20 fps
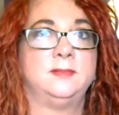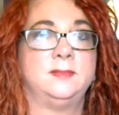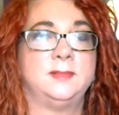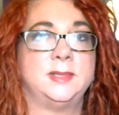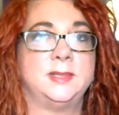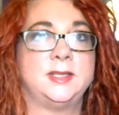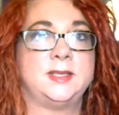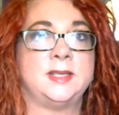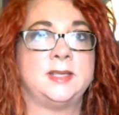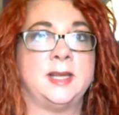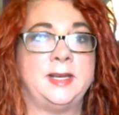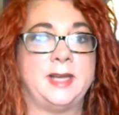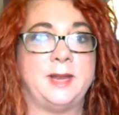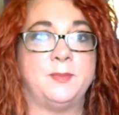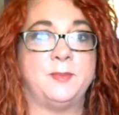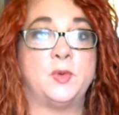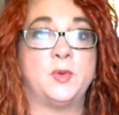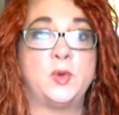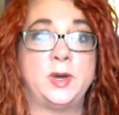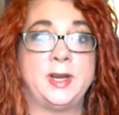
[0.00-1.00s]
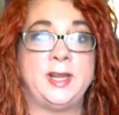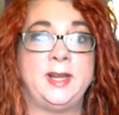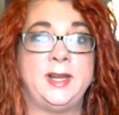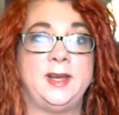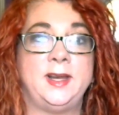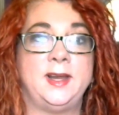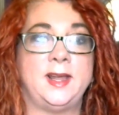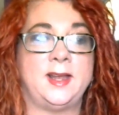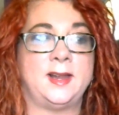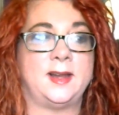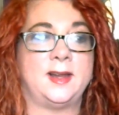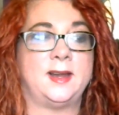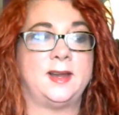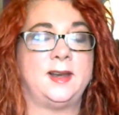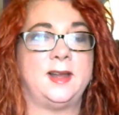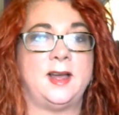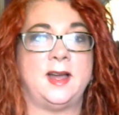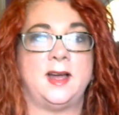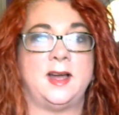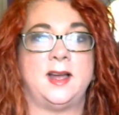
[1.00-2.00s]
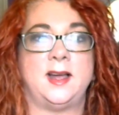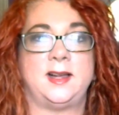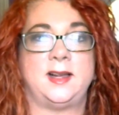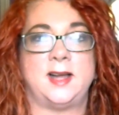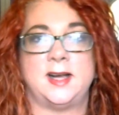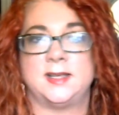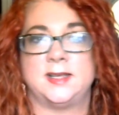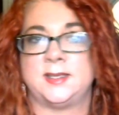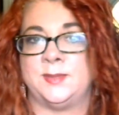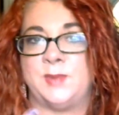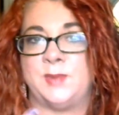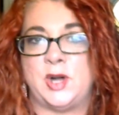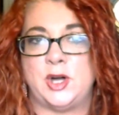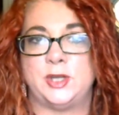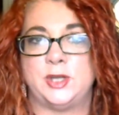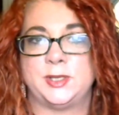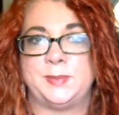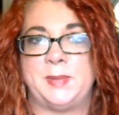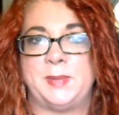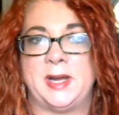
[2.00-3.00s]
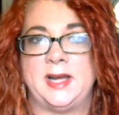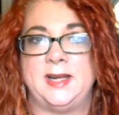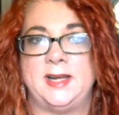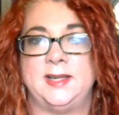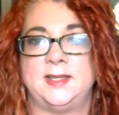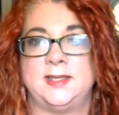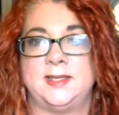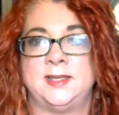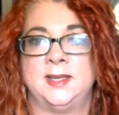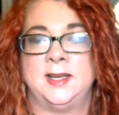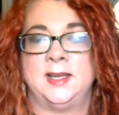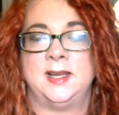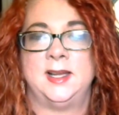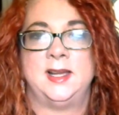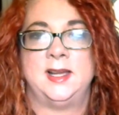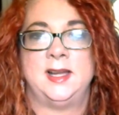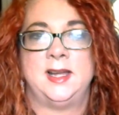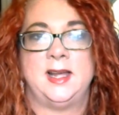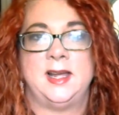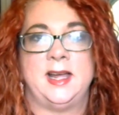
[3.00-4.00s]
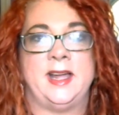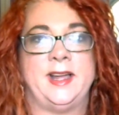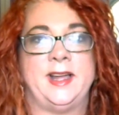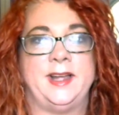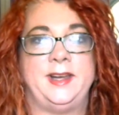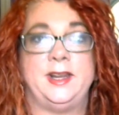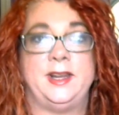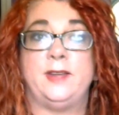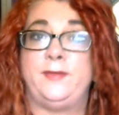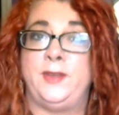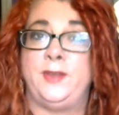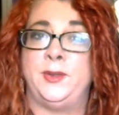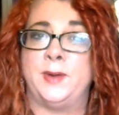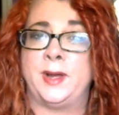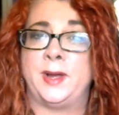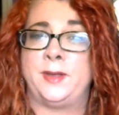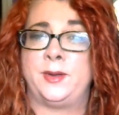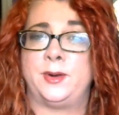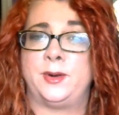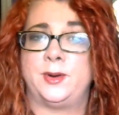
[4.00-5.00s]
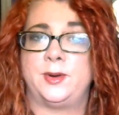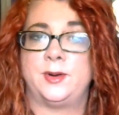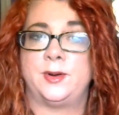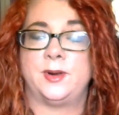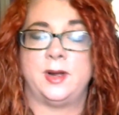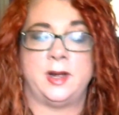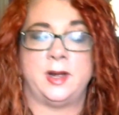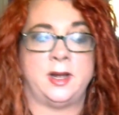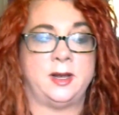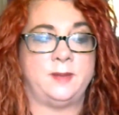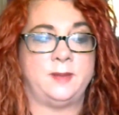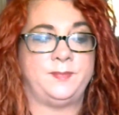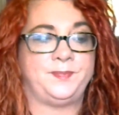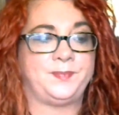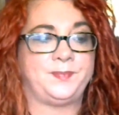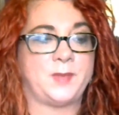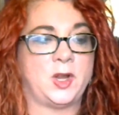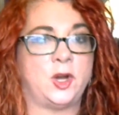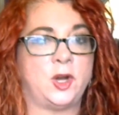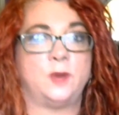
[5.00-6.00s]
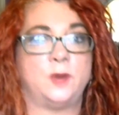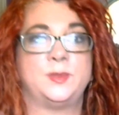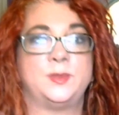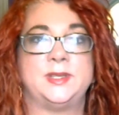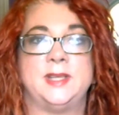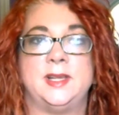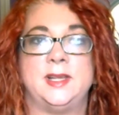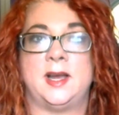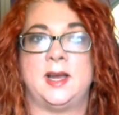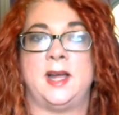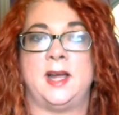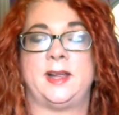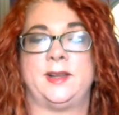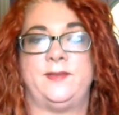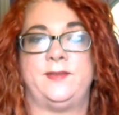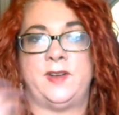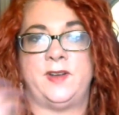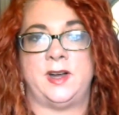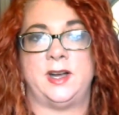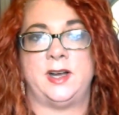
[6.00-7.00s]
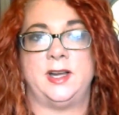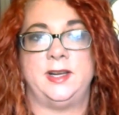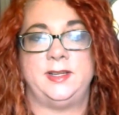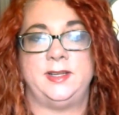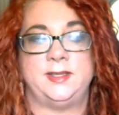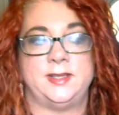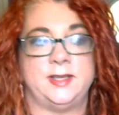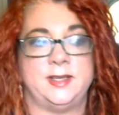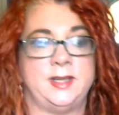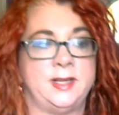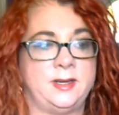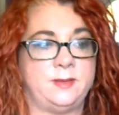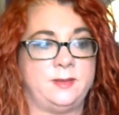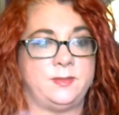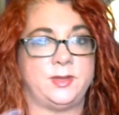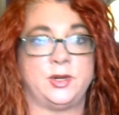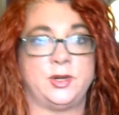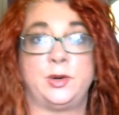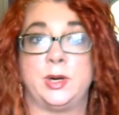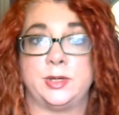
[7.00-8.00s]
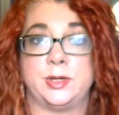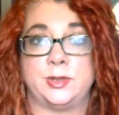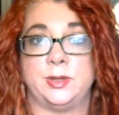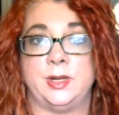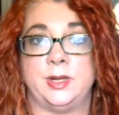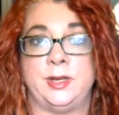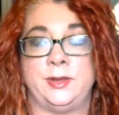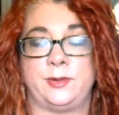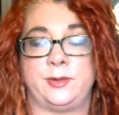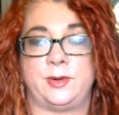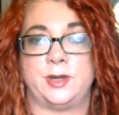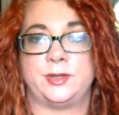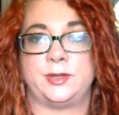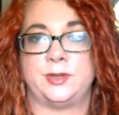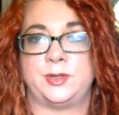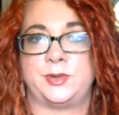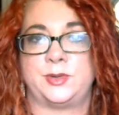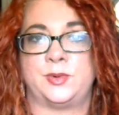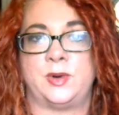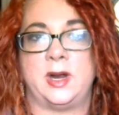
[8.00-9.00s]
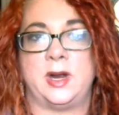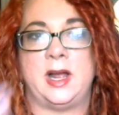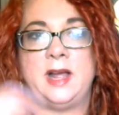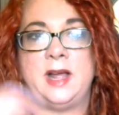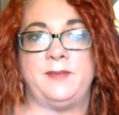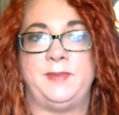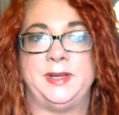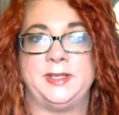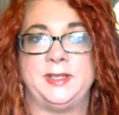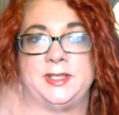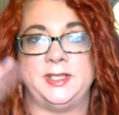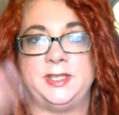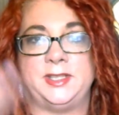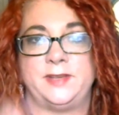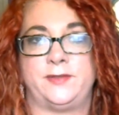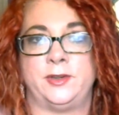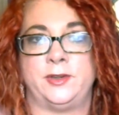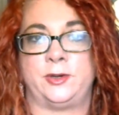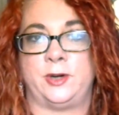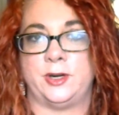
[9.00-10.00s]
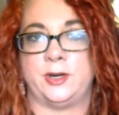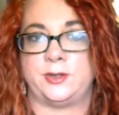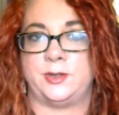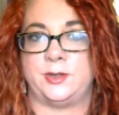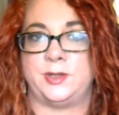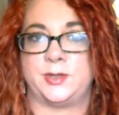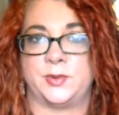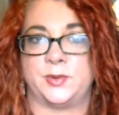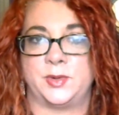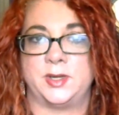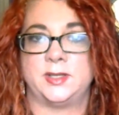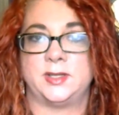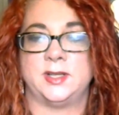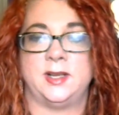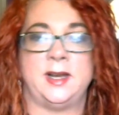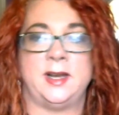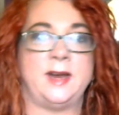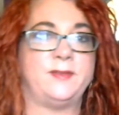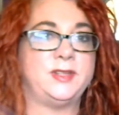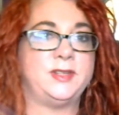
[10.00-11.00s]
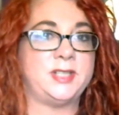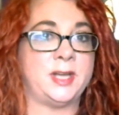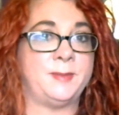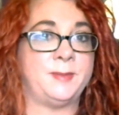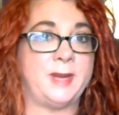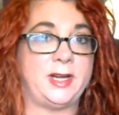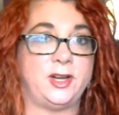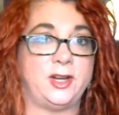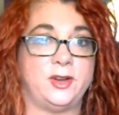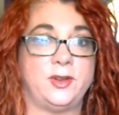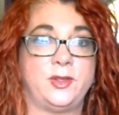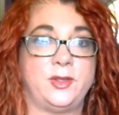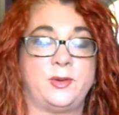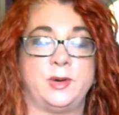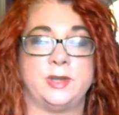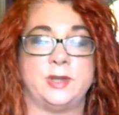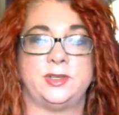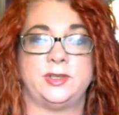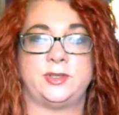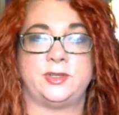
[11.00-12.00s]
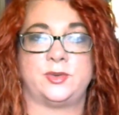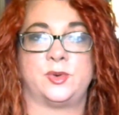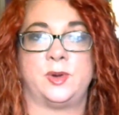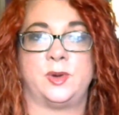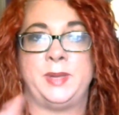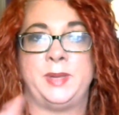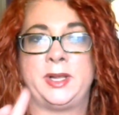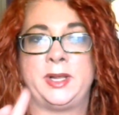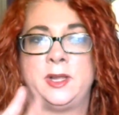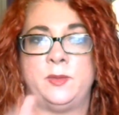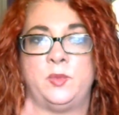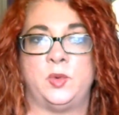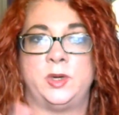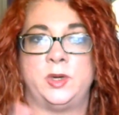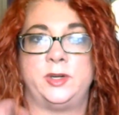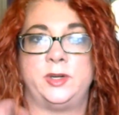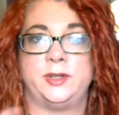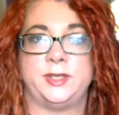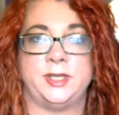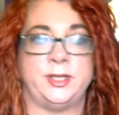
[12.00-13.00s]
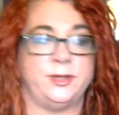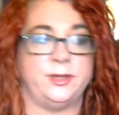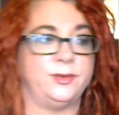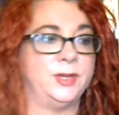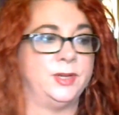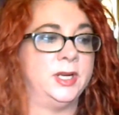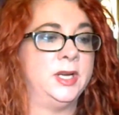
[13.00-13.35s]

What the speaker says: Sunday morning and I got some allspice and a few other herbs that I could find in the grocery store. I've been to different grocery stores, and every time I go to the grocery store, pick up one or two.